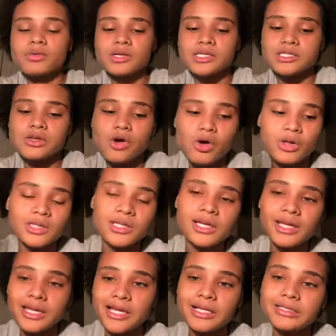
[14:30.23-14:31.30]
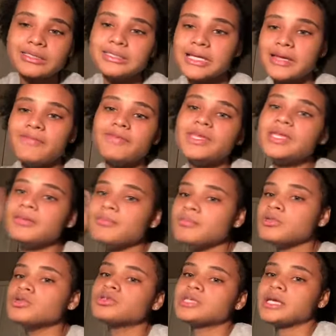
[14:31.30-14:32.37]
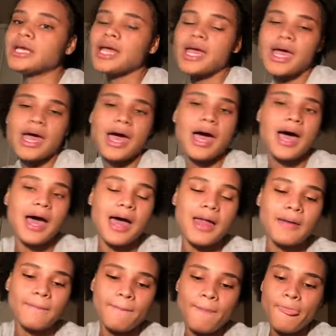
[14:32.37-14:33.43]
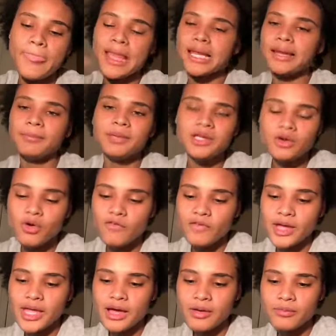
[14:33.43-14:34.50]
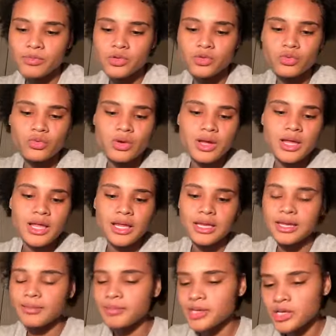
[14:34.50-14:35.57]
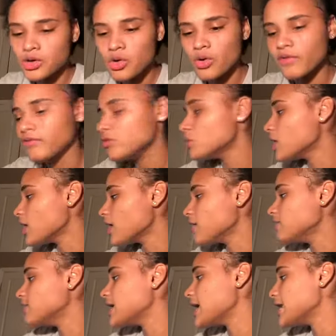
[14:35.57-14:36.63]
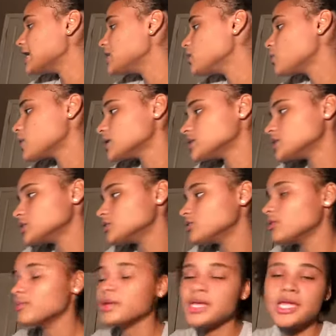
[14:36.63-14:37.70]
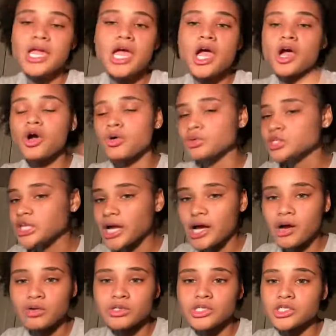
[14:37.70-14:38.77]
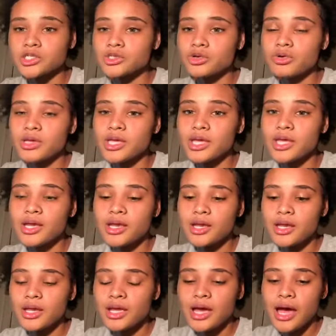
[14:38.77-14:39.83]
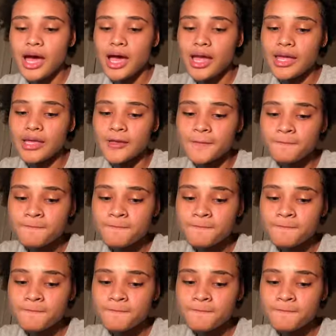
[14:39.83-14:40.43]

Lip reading: It's called Lil Davy Music, and let me know if I helped you. Let me know if you have any questions for me. Go check out DistroKid. I